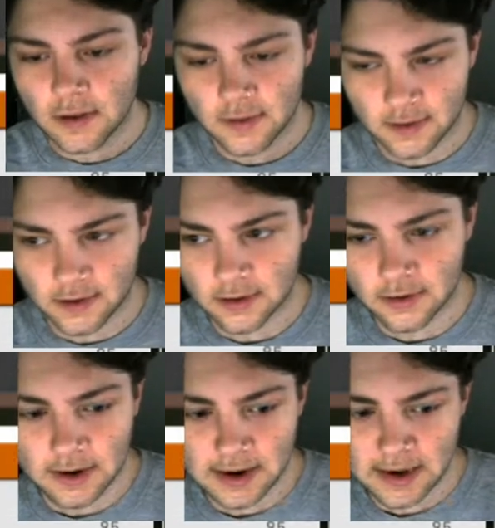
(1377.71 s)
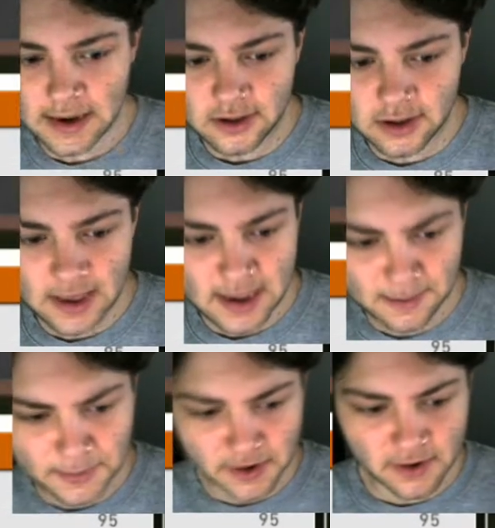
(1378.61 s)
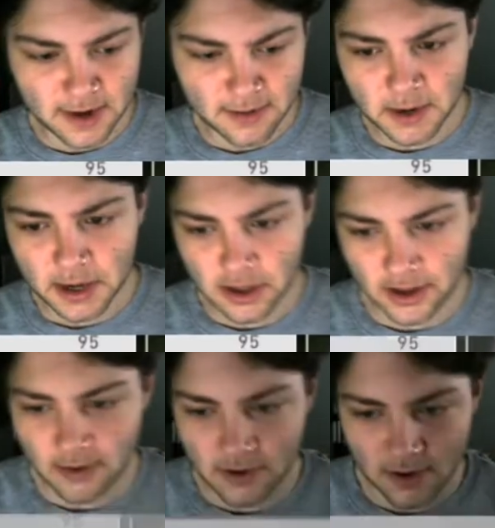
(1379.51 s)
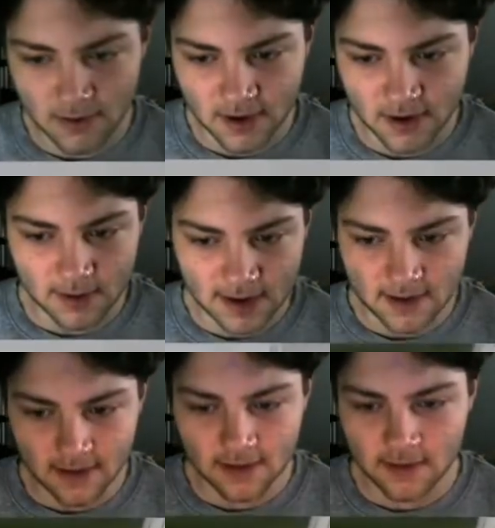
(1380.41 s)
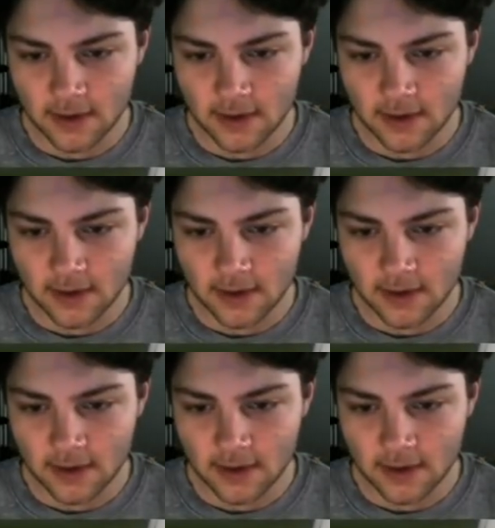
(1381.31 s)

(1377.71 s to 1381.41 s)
So I actually am going to go ahead and bring in Chipper Jones here, because